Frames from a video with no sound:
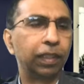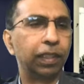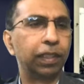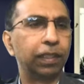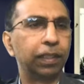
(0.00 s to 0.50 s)

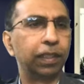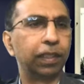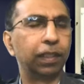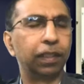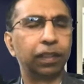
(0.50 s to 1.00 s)
It's
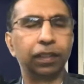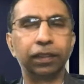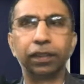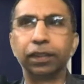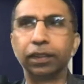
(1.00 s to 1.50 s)

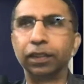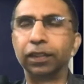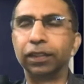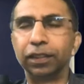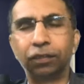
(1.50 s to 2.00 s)

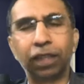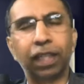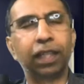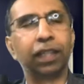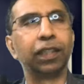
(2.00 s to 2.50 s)
in
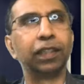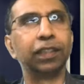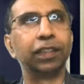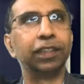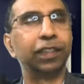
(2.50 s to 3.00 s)
fact
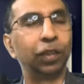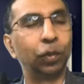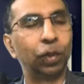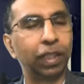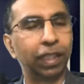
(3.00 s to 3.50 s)

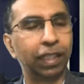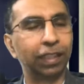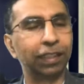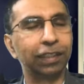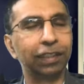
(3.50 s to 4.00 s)

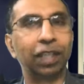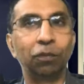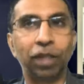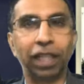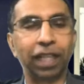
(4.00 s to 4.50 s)
only
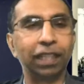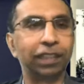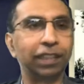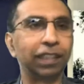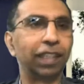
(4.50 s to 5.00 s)
somebody
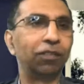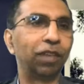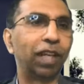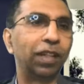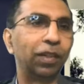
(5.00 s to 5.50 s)
else can
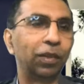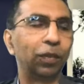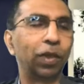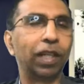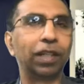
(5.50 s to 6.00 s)
find out
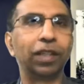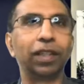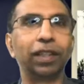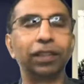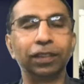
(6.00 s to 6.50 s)

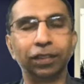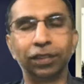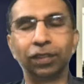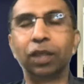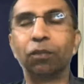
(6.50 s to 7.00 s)

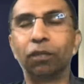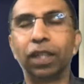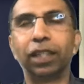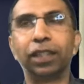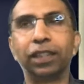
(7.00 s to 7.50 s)

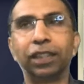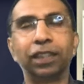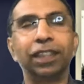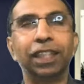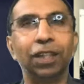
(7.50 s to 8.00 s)
somebody
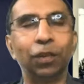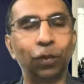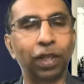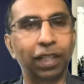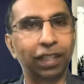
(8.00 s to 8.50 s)

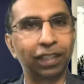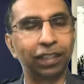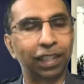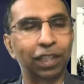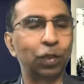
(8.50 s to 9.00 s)
what
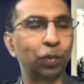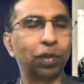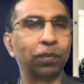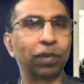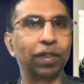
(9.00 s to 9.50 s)
their
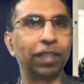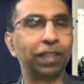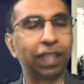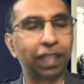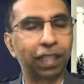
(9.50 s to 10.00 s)
superpower is.
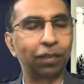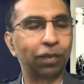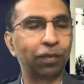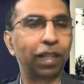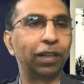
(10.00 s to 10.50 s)
They can
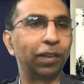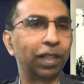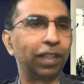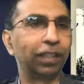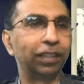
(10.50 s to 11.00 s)
never find
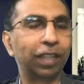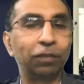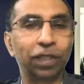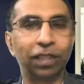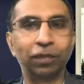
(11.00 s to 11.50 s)
out
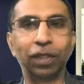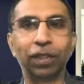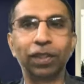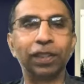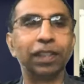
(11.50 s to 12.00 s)
themselves,
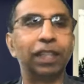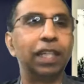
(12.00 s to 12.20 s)
because